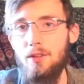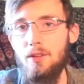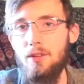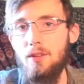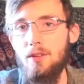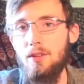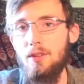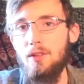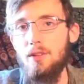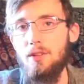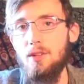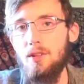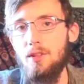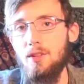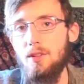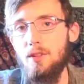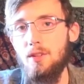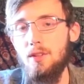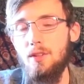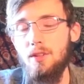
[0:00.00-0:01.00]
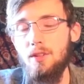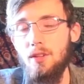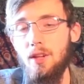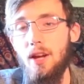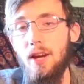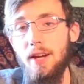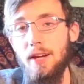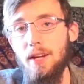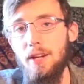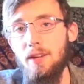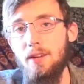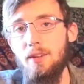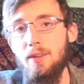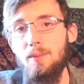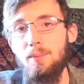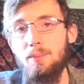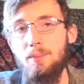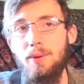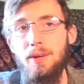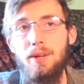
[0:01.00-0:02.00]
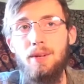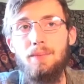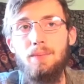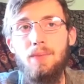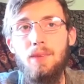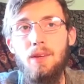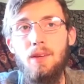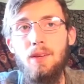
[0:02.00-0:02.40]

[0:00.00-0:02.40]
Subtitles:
the line, but